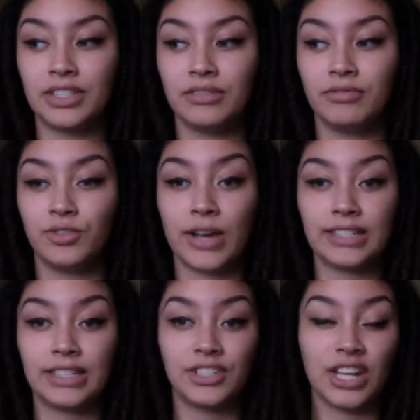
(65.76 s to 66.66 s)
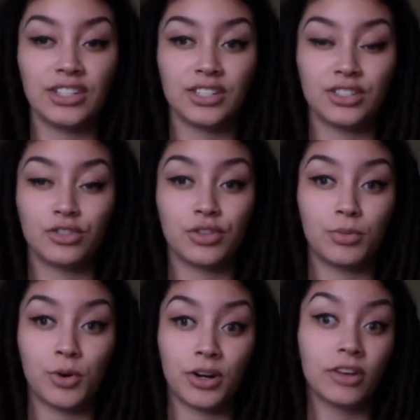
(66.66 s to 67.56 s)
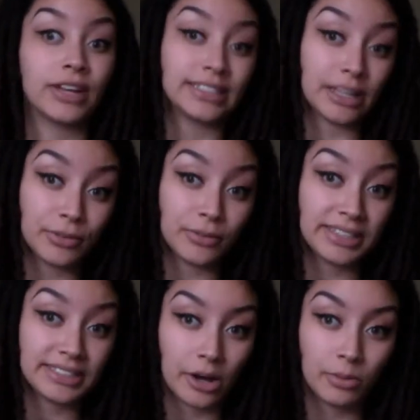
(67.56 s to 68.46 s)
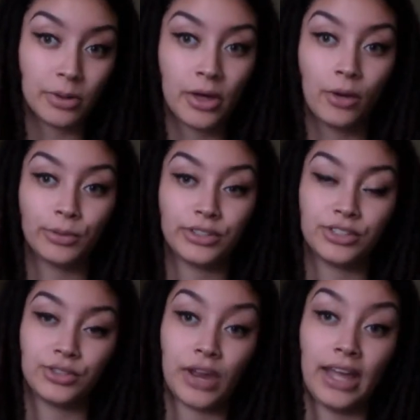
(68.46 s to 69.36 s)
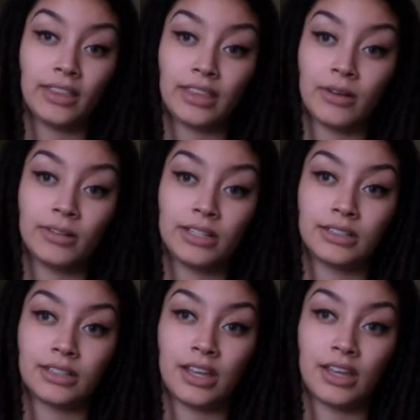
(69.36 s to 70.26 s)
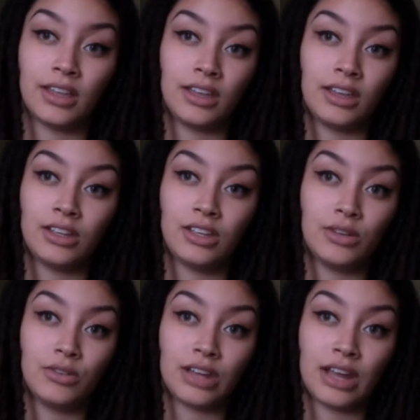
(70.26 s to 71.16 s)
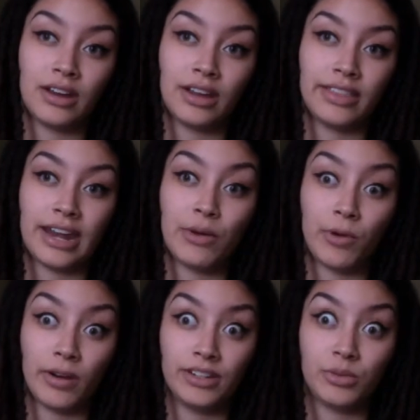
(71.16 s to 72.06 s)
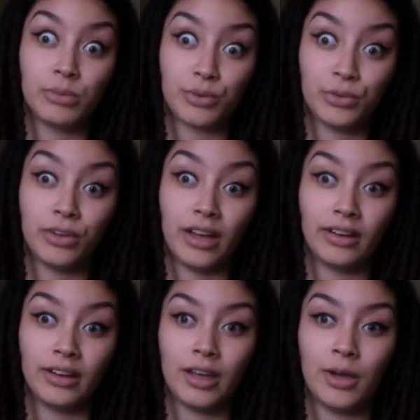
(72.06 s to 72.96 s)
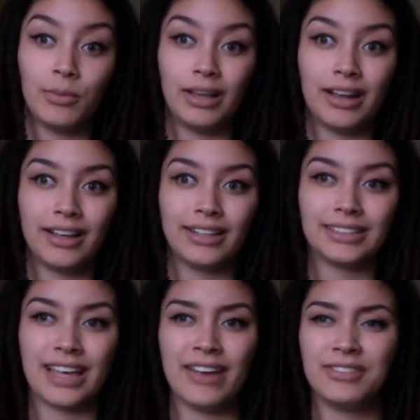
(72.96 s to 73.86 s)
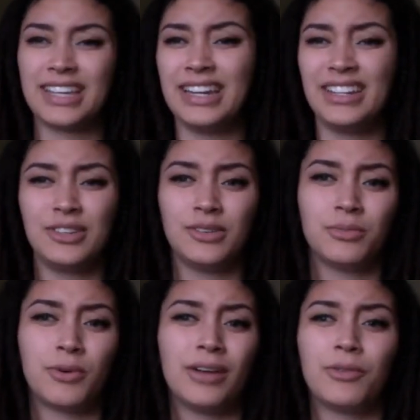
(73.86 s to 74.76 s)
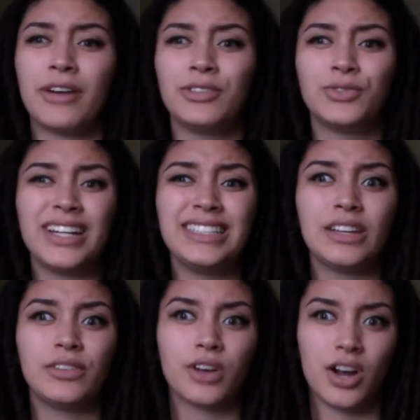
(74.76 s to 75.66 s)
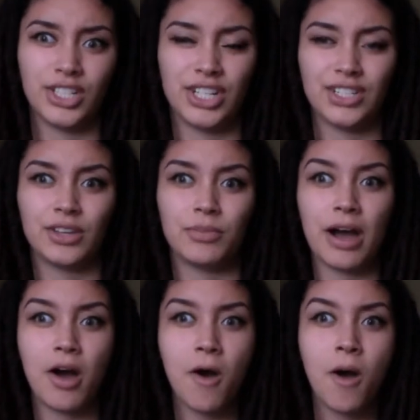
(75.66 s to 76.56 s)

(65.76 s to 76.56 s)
drastic changes to report of, except for my scalp, which is great. That was a huge area that I wanted to improve on, because I was getting to a point where I was very self-conscious about